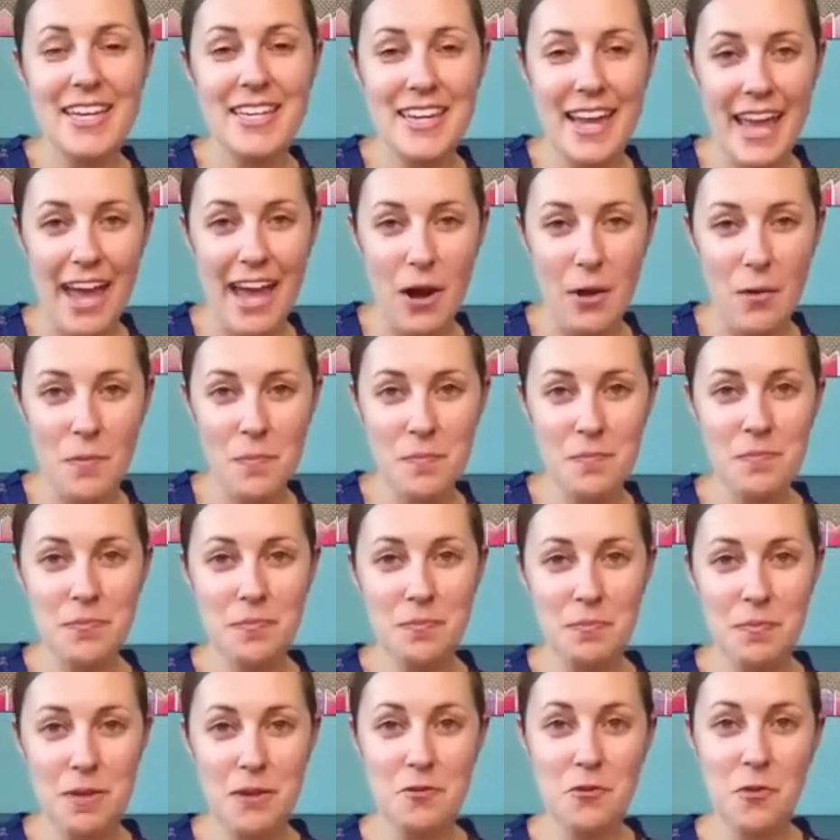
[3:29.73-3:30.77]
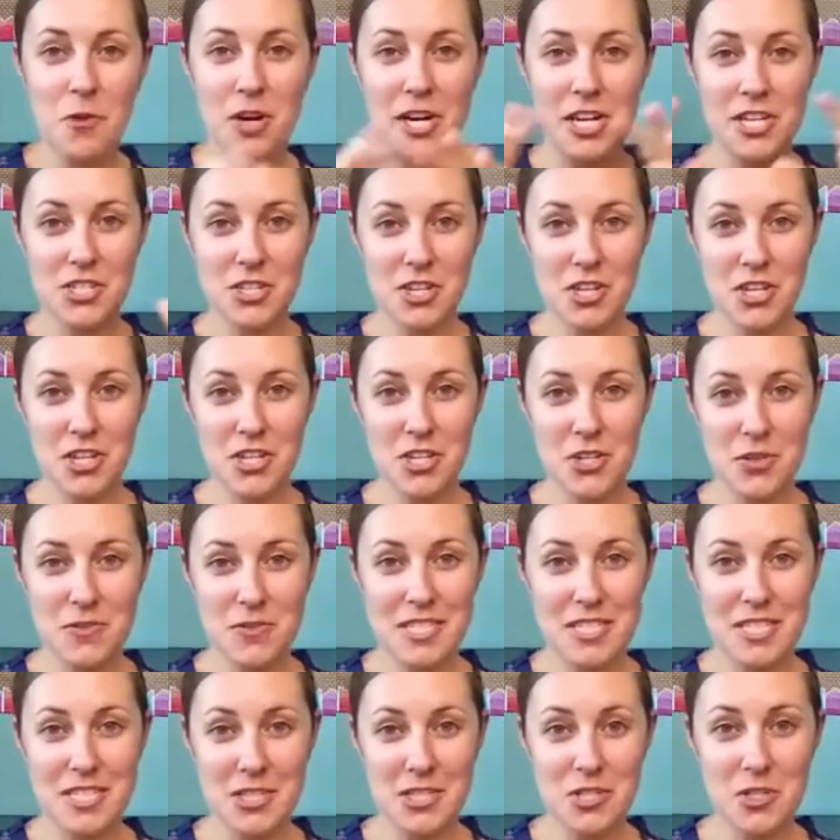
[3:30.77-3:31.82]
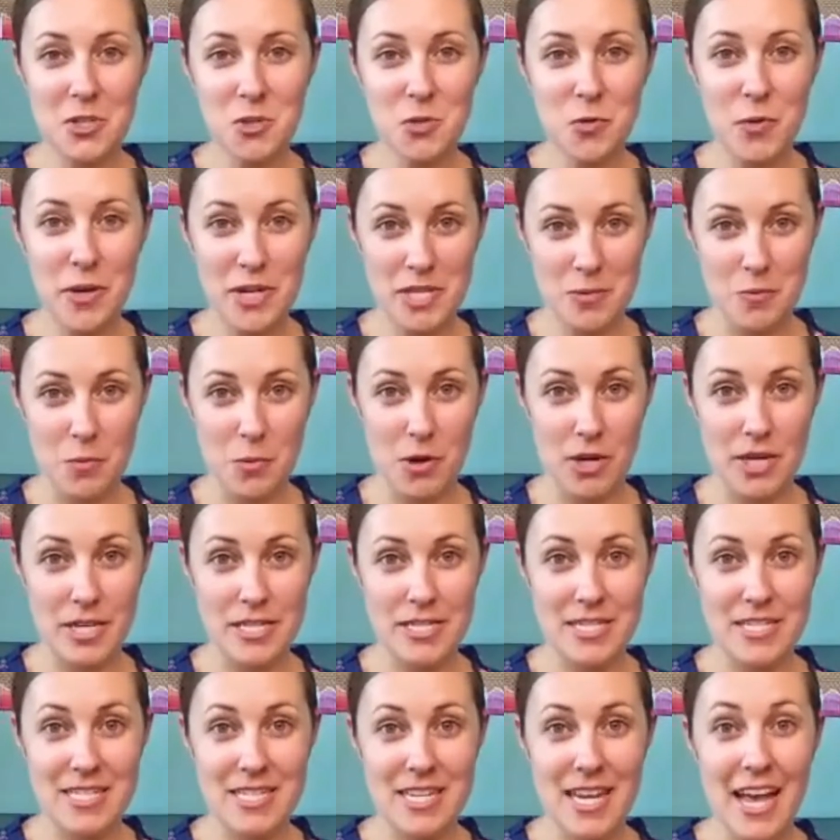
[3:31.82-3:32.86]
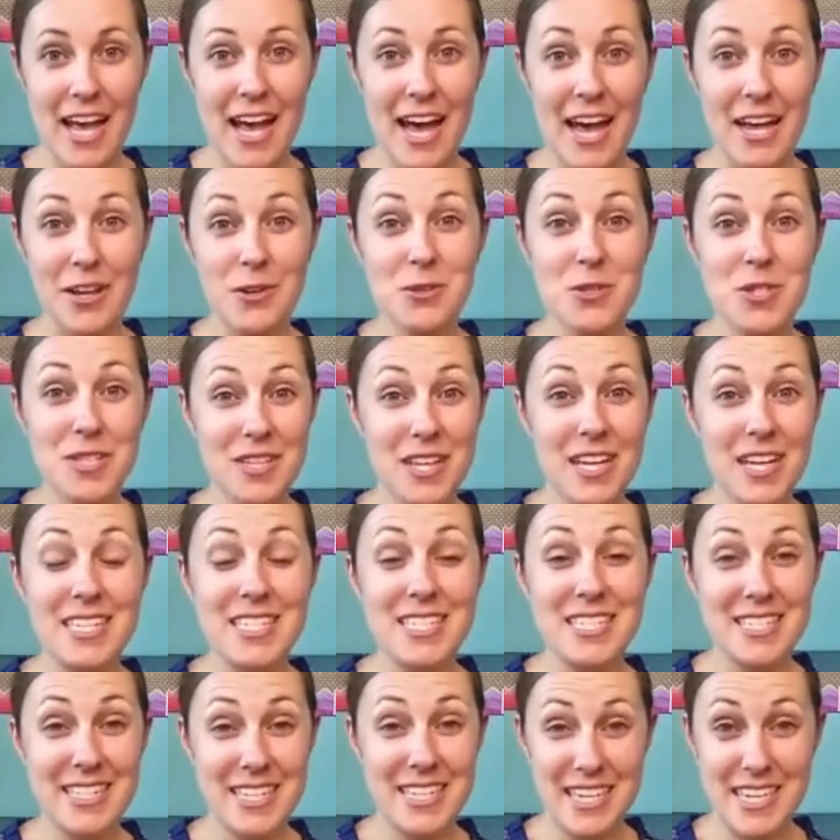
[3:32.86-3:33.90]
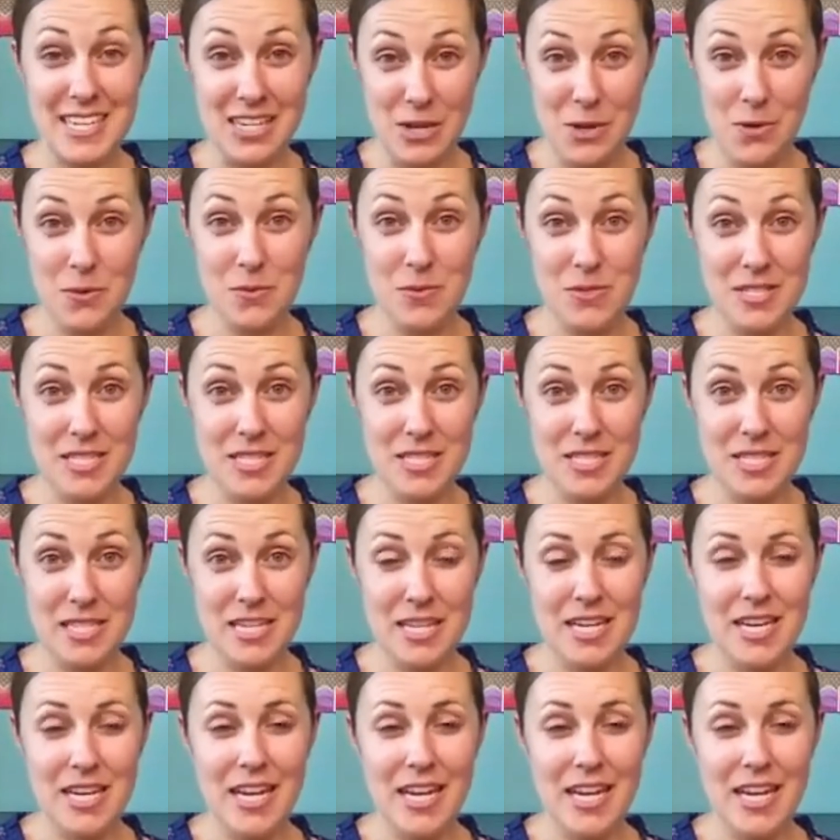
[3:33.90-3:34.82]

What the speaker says: Now, before I started using digital choice boards, I used a lot of sticky notes.